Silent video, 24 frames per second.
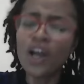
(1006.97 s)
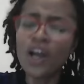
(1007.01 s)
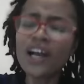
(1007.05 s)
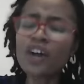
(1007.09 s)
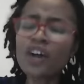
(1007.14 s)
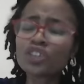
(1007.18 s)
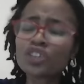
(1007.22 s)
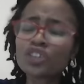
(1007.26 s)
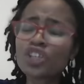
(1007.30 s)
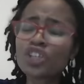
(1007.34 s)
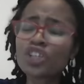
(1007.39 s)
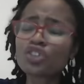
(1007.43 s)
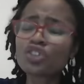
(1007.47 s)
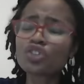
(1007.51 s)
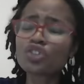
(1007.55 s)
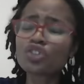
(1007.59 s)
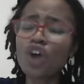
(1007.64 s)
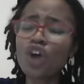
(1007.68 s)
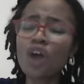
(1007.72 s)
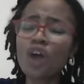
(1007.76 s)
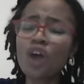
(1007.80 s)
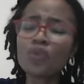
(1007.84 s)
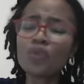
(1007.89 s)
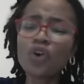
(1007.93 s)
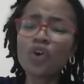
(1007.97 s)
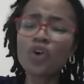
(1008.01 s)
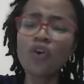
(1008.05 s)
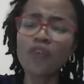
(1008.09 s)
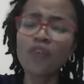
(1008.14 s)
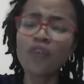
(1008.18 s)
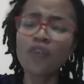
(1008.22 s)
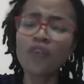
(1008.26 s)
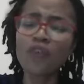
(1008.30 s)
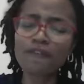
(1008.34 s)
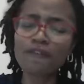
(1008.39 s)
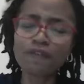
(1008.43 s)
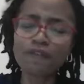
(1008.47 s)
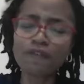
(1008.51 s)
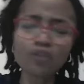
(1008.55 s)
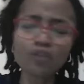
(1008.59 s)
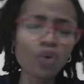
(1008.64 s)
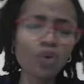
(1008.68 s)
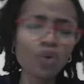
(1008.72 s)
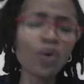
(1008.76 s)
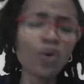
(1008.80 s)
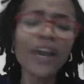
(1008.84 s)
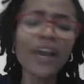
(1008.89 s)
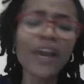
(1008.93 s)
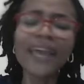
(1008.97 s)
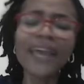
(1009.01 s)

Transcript: Oh, this joy will overflow.